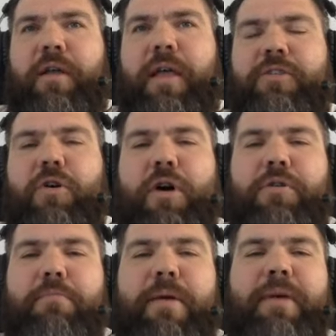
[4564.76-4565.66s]
it's hard
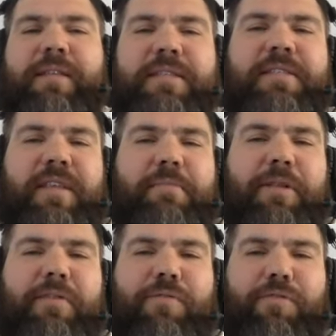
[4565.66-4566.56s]
to mimic that same
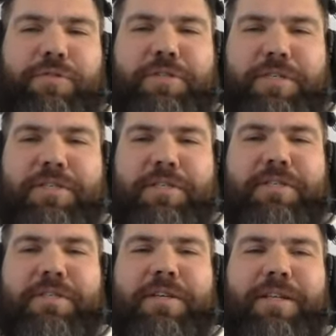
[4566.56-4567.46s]
level of
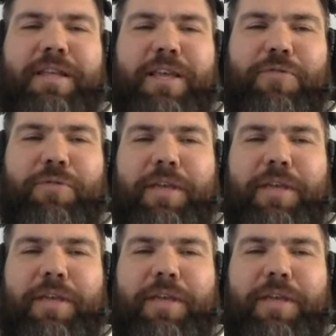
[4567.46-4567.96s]
resistance that you would hmm.